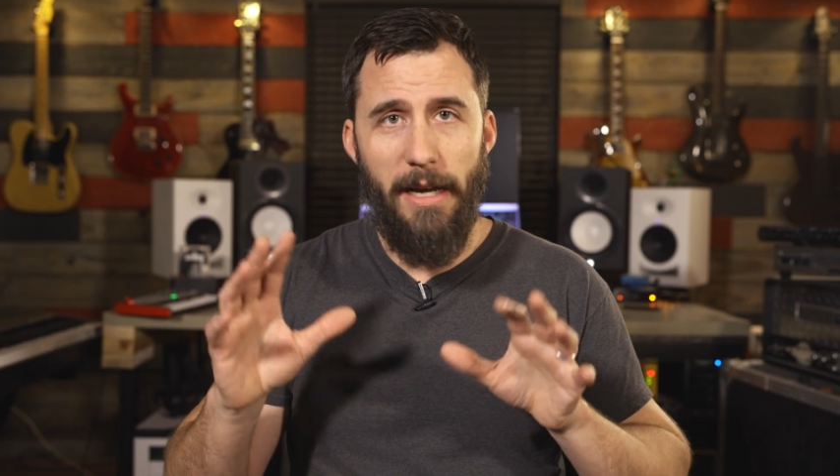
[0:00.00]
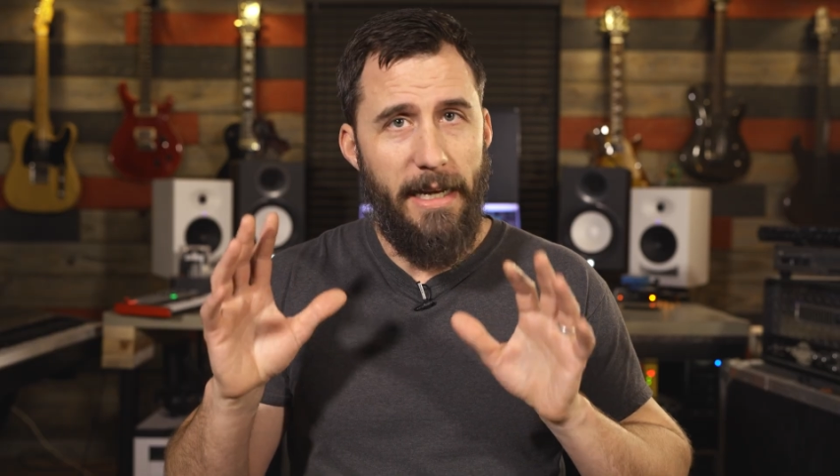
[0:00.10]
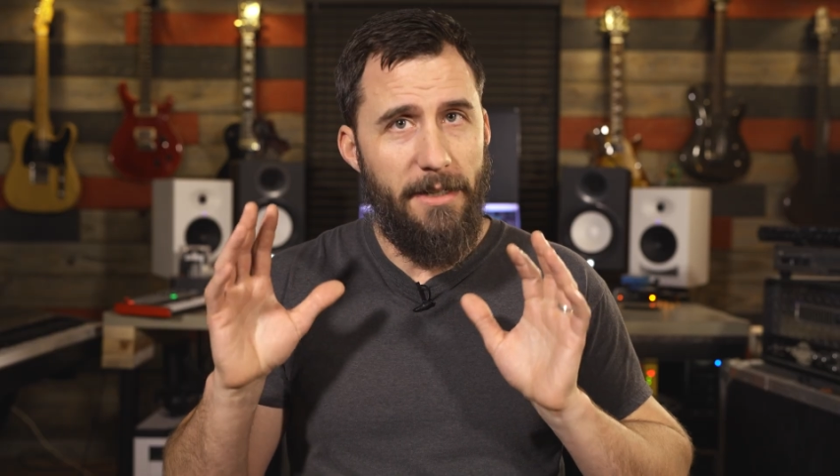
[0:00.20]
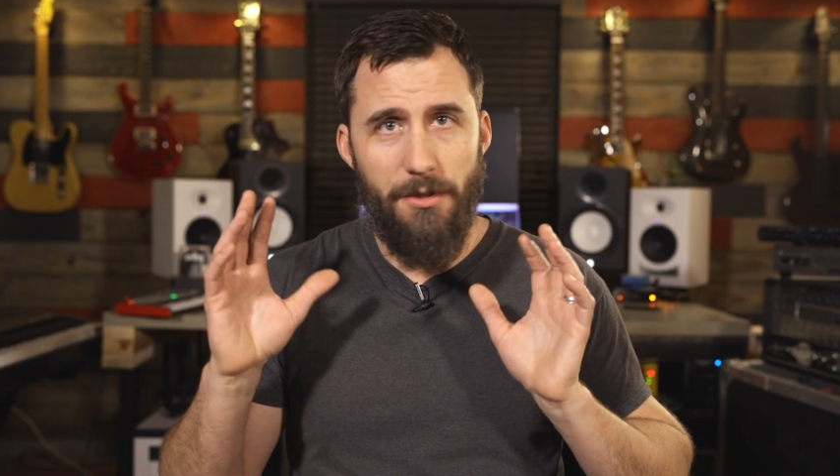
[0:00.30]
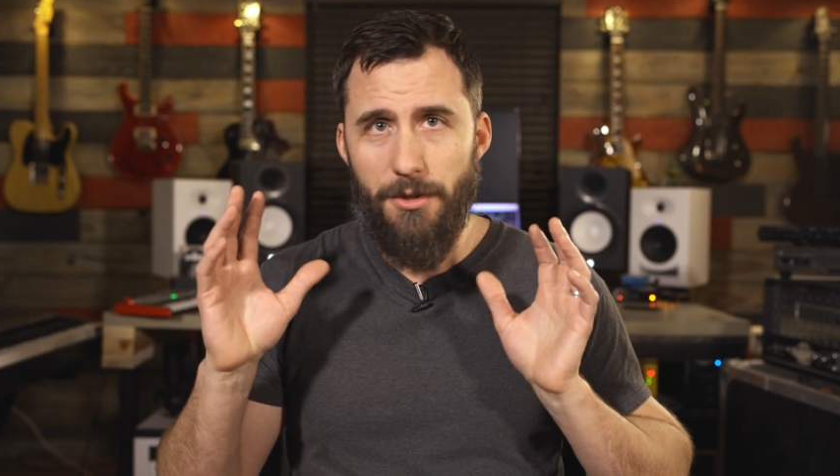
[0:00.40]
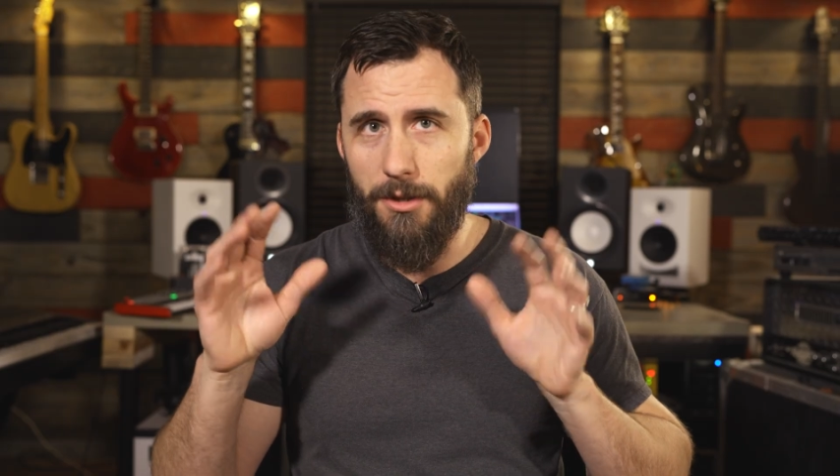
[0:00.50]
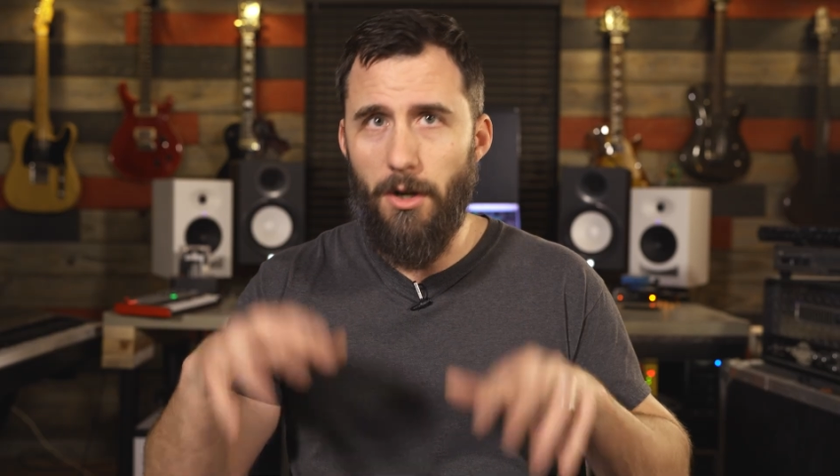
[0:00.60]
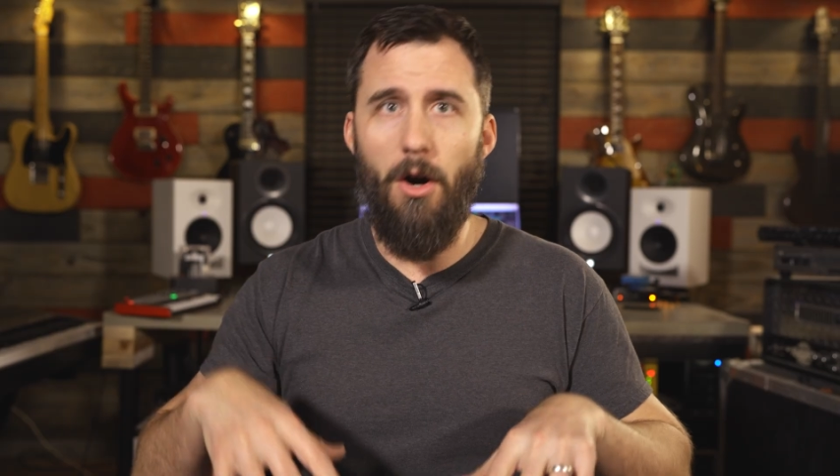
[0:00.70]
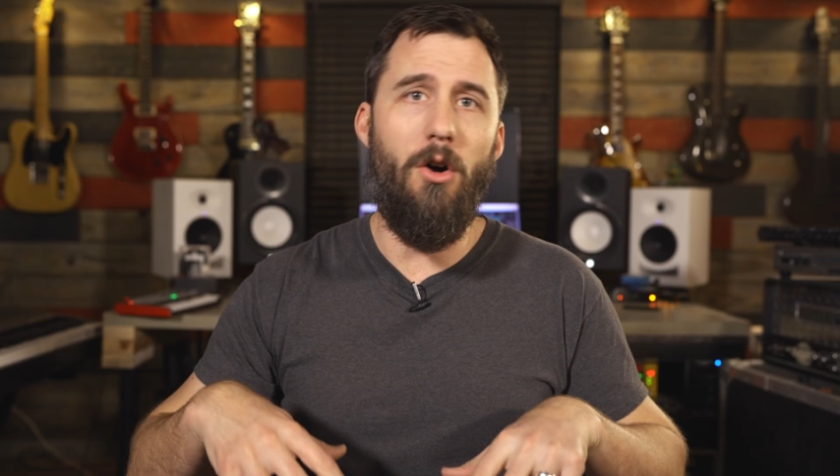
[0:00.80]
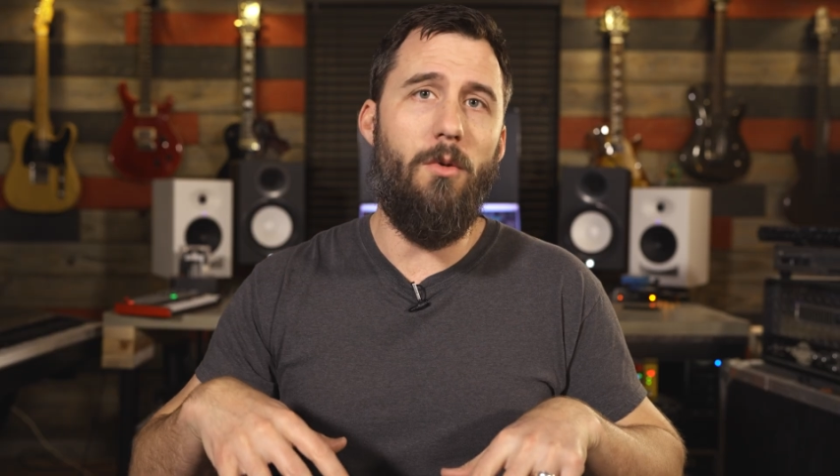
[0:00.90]
hands are just
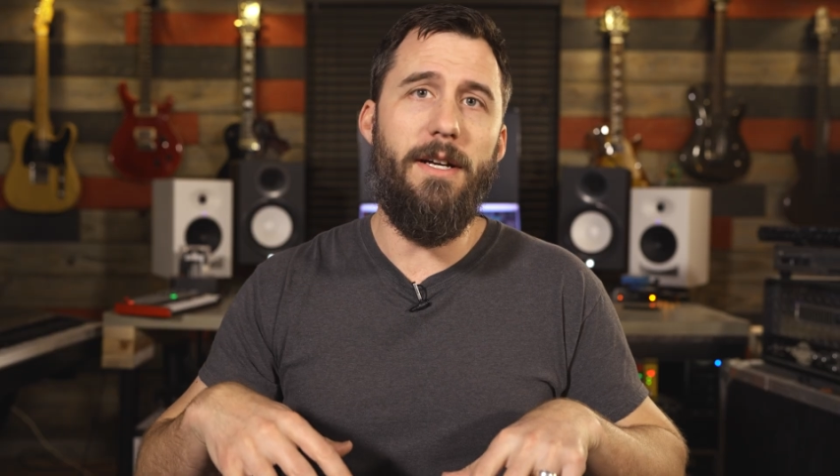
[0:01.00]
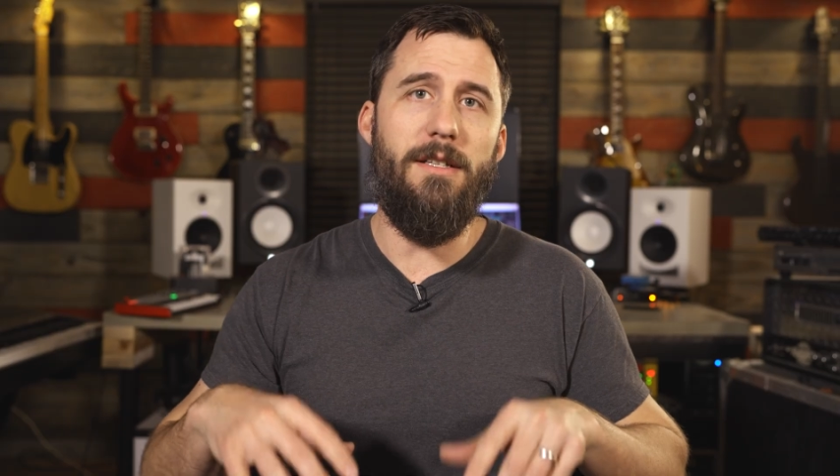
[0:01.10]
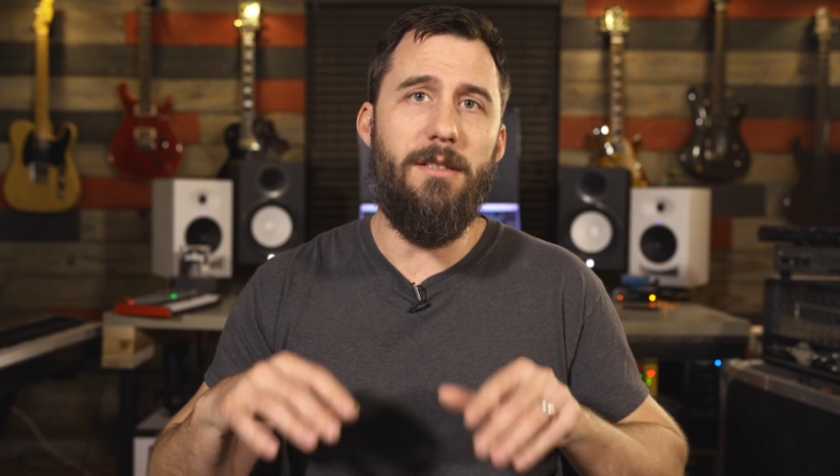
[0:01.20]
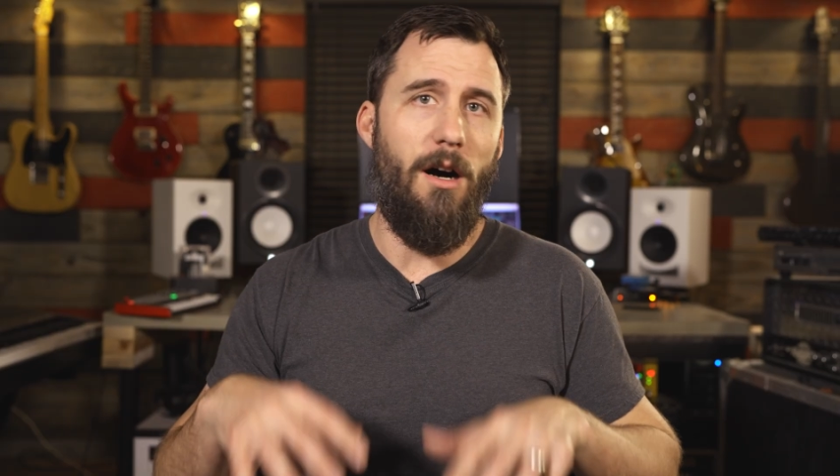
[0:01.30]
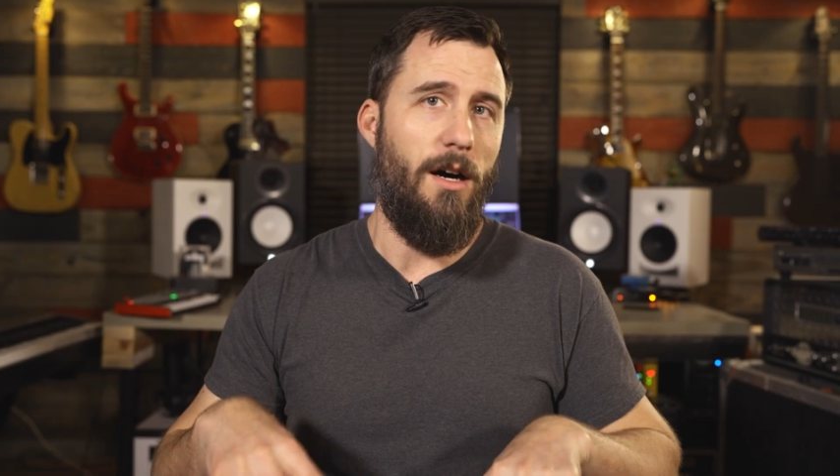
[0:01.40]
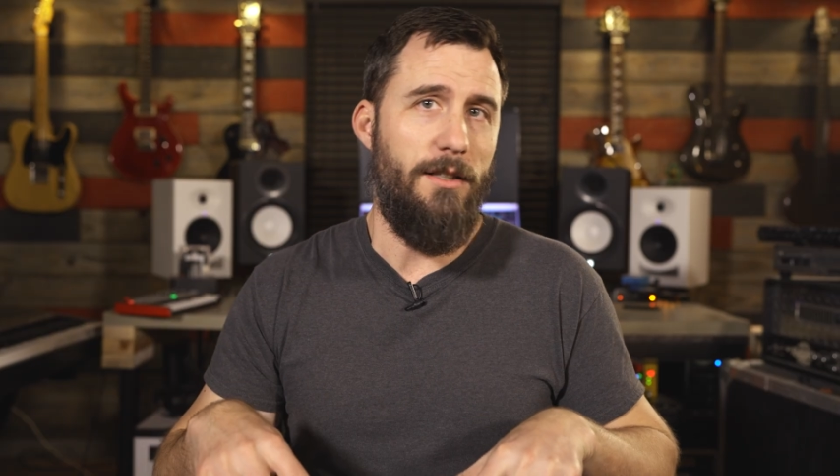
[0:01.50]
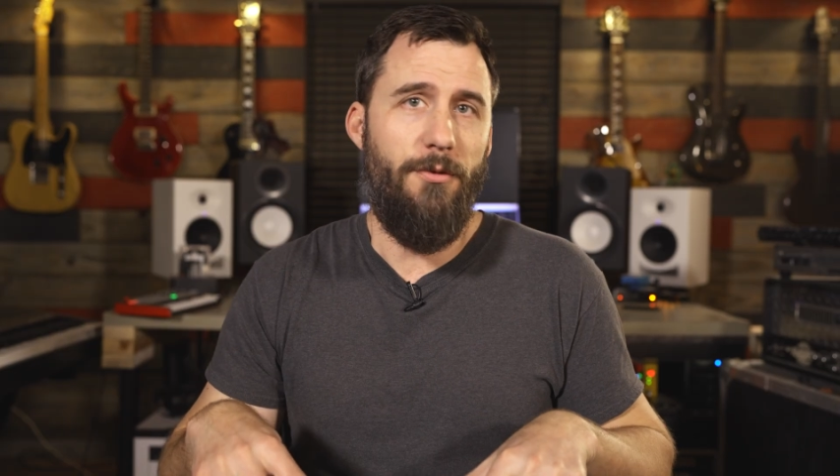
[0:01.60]
always on